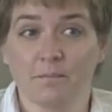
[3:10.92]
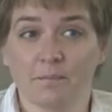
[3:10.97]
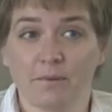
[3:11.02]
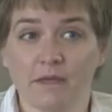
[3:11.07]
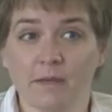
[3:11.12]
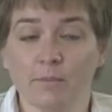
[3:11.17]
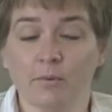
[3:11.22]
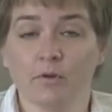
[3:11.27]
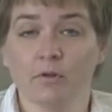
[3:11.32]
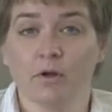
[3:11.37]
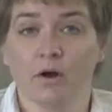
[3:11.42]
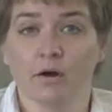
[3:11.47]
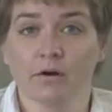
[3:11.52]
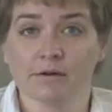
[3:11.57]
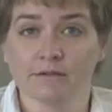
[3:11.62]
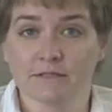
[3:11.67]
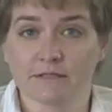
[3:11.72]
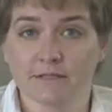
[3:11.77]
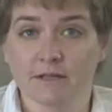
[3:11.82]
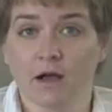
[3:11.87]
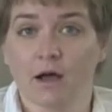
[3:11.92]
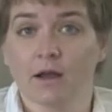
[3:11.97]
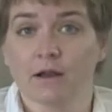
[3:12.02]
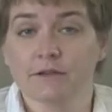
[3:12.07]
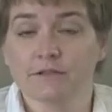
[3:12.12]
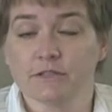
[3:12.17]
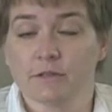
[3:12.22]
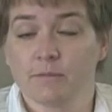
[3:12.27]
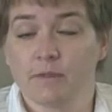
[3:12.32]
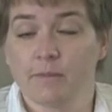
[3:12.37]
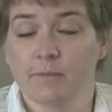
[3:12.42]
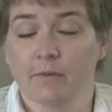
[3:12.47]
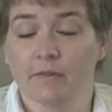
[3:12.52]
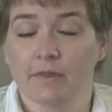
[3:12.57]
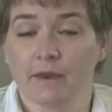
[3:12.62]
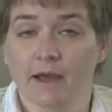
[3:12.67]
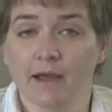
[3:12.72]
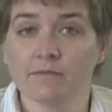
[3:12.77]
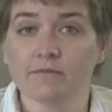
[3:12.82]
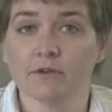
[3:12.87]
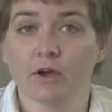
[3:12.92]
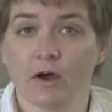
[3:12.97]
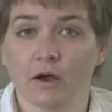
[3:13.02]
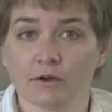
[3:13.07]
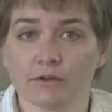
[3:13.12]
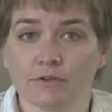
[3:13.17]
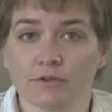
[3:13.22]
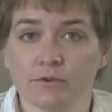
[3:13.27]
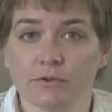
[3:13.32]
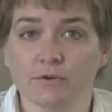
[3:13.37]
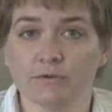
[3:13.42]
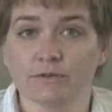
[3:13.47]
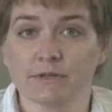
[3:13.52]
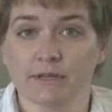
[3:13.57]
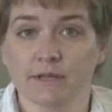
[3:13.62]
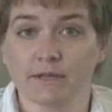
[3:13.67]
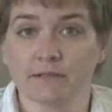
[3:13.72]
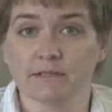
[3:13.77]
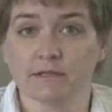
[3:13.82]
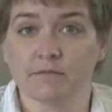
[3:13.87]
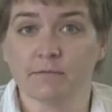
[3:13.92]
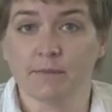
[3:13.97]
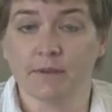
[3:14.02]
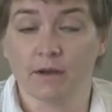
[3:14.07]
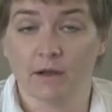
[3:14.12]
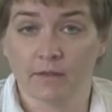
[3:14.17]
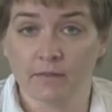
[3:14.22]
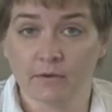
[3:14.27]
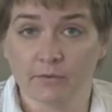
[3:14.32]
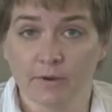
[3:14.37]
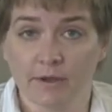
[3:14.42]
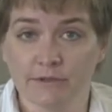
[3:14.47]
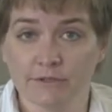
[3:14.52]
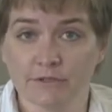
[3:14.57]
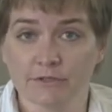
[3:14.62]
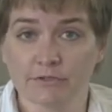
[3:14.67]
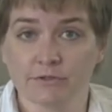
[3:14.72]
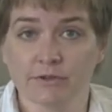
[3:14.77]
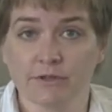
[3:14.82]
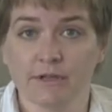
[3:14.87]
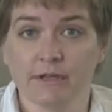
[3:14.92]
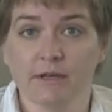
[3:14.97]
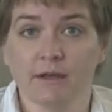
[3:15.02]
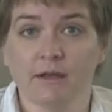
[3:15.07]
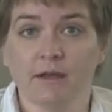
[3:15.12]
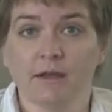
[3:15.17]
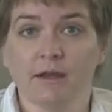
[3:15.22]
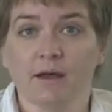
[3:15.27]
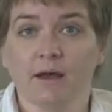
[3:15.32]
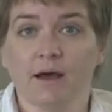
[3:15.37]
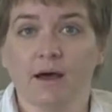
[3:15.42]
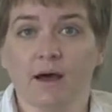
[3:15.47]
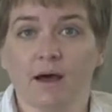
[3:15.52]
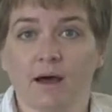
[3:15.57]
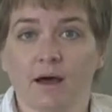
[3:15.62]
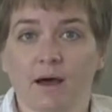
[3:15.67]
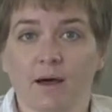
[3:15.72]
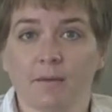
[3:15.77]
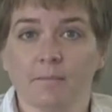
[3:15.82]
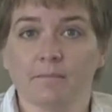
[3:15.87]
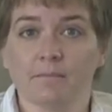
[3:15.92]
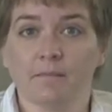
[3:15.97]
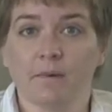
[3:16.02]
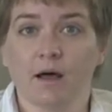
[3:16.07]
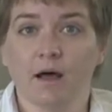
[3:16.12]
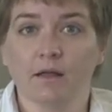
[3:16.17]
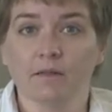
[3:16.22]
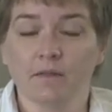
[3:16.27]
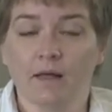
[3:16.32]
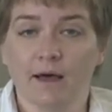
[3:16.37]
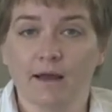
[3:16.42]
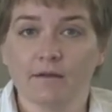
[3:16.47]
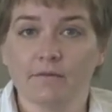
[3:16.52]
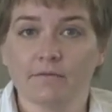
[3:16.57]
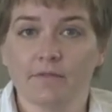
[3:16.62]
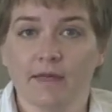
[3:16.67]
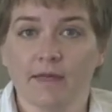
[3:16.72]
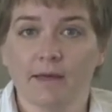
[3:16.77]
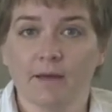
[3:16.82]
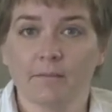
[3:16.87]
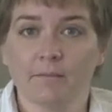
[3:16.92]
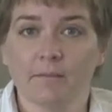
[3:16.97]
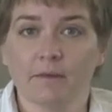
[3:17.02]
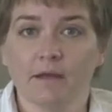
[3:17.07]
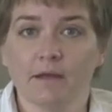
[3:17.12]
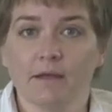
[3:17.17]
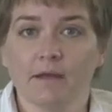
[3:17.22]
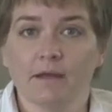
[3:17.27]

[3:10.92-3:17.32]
People are astonished, the people that I've talked to whose kids have been on the registry. A lot of them